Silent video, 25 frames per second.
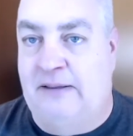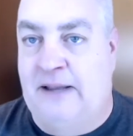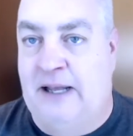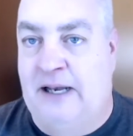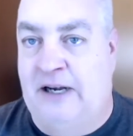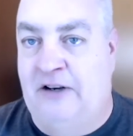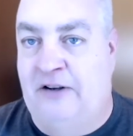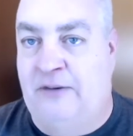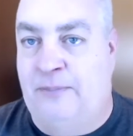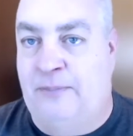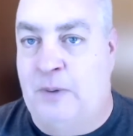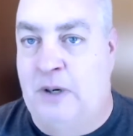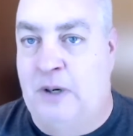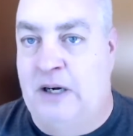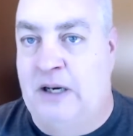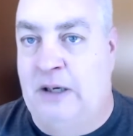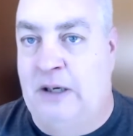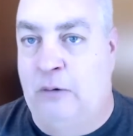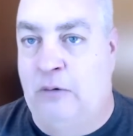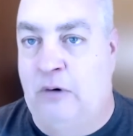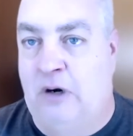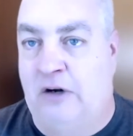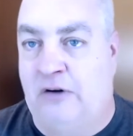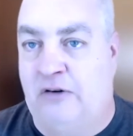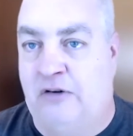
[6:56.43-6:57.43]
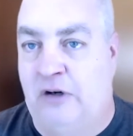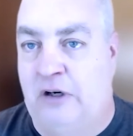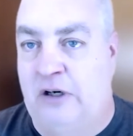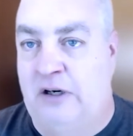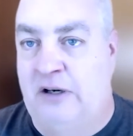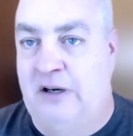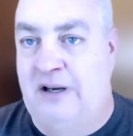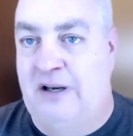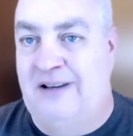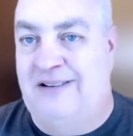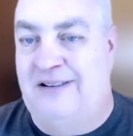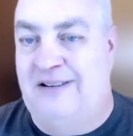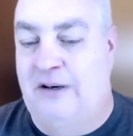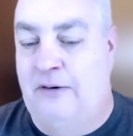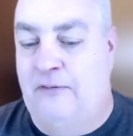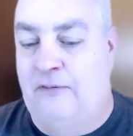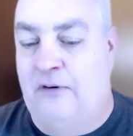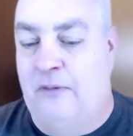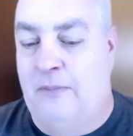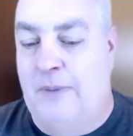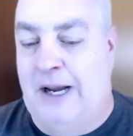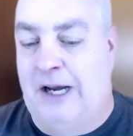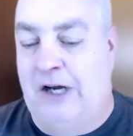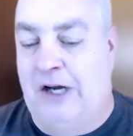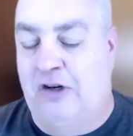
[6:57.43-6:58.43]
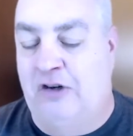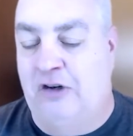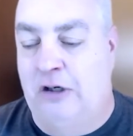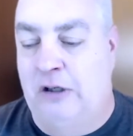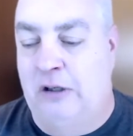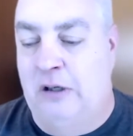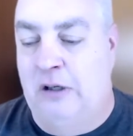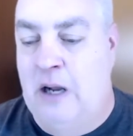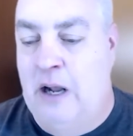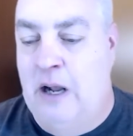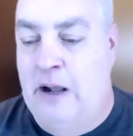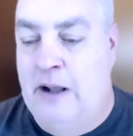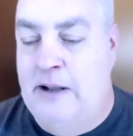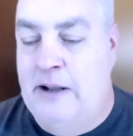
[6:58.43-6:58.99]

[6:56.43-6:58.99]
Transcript: that is spreading Russian disinformation,